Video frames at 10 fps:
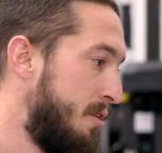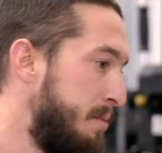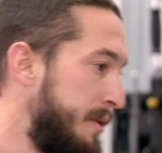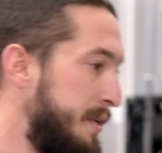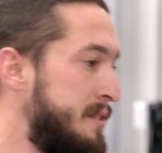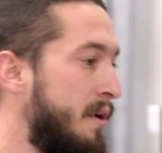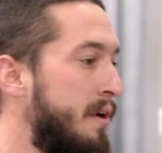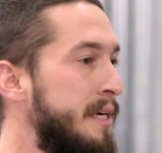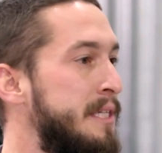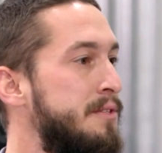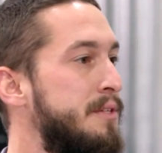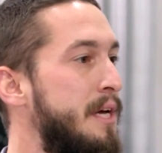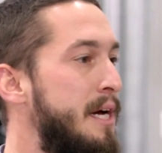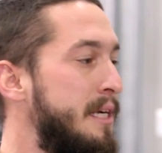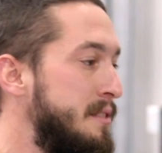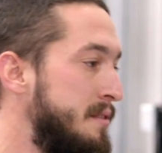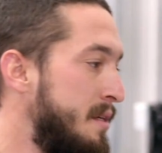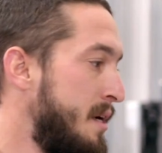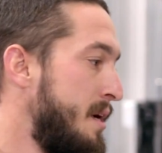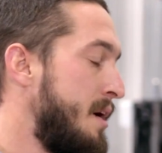durability targets and
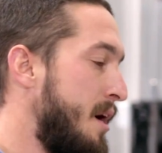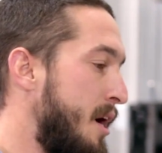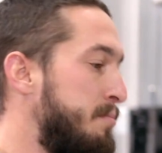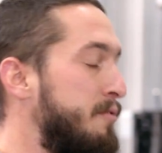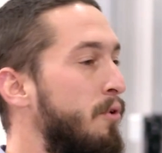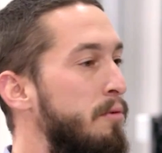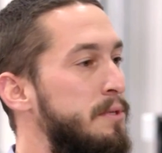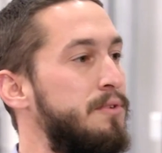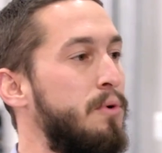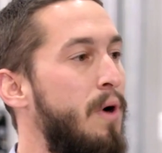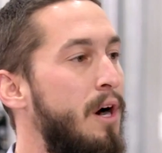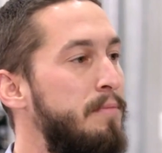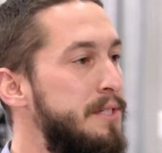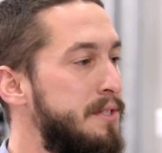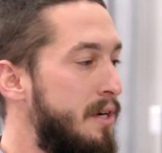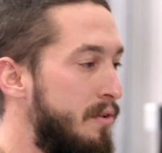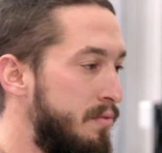Uh, performance requirements in a